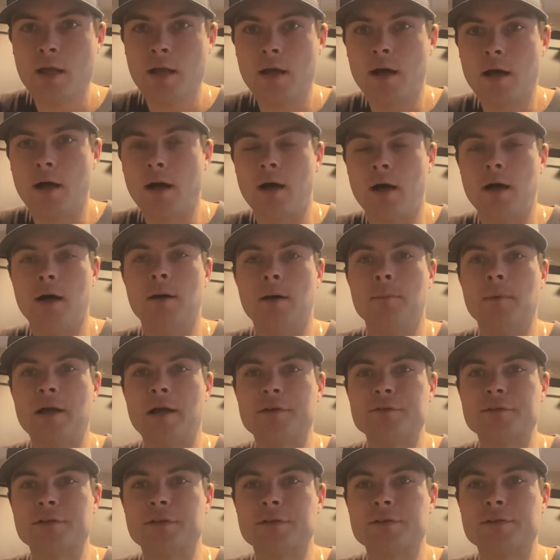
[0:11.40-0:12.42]

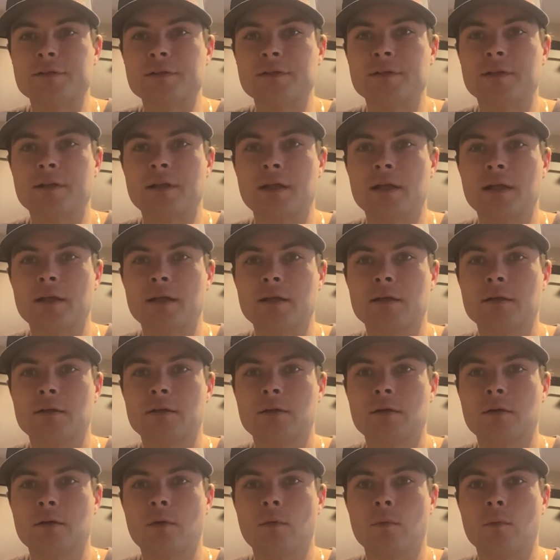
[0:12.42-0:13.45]
As you can see today,
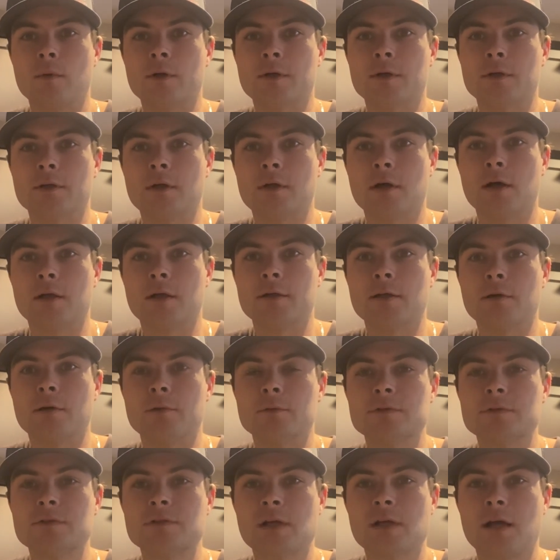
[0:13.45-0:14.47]
we're not
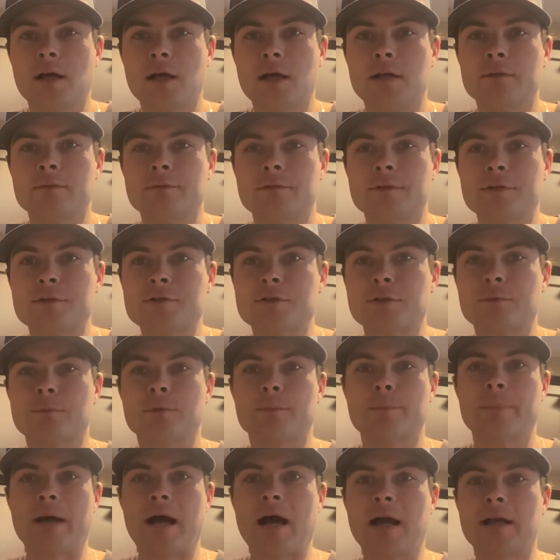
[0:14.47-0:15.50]
outside fishing, we're
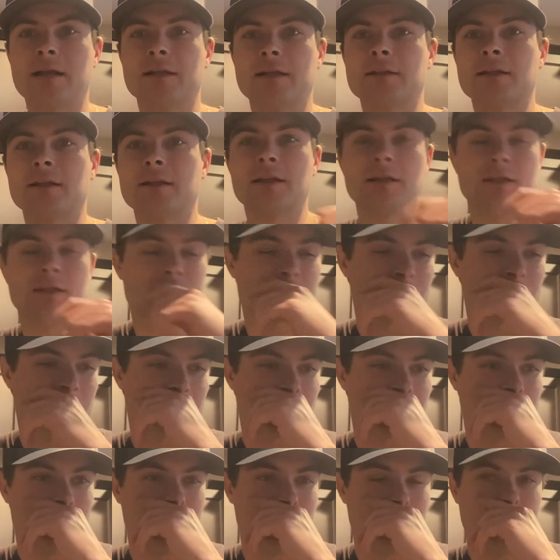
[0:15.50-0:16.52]
back in the
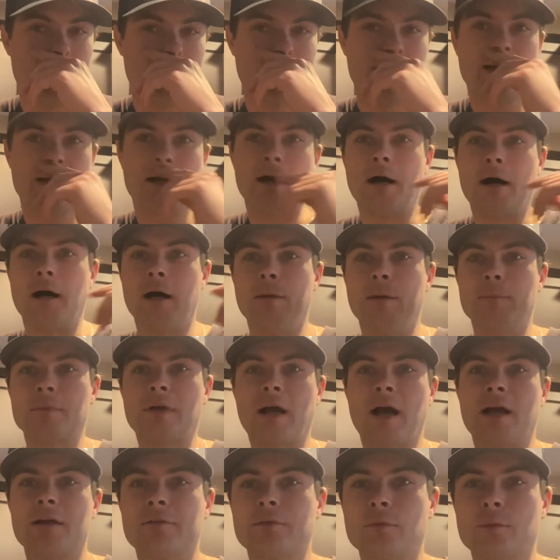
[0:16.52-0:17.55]
kitchen.
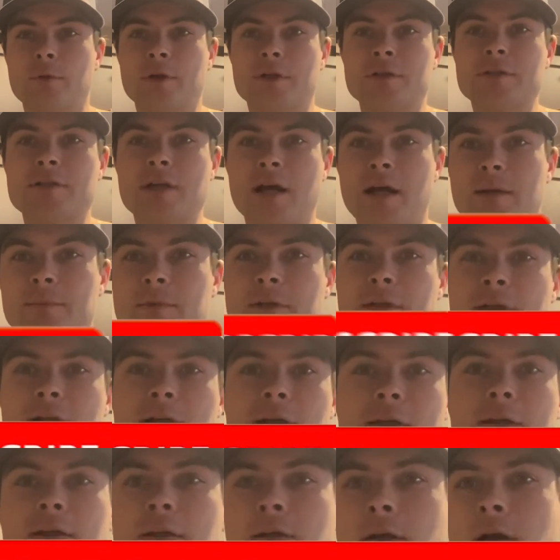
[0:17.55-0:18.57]
Kind of a weird time of
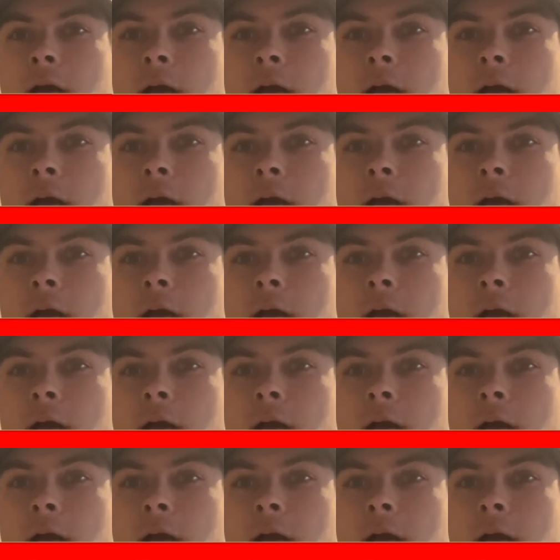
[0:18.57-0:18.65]
year.